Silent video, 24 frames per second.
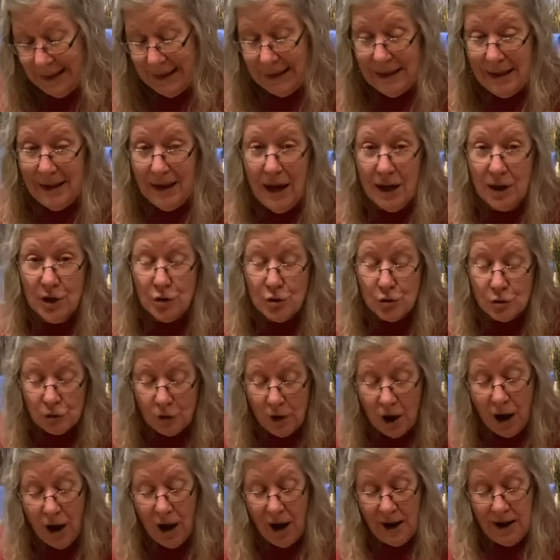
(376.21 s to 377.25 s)
not
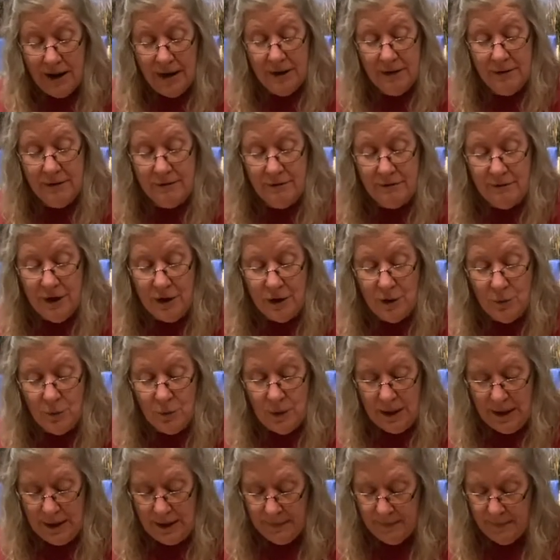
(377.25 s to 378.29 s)
dry right
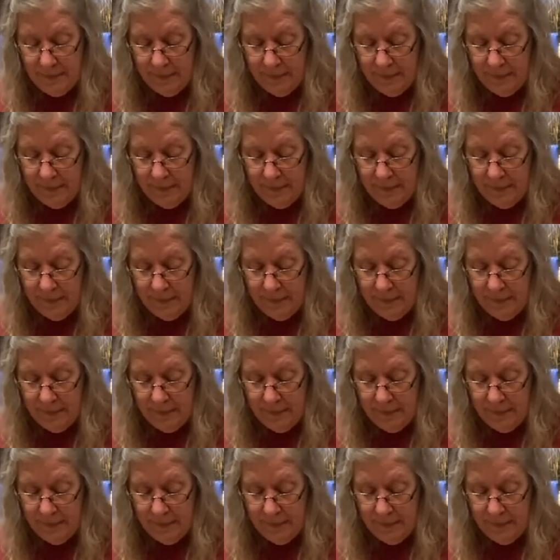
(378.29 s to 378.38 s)
away.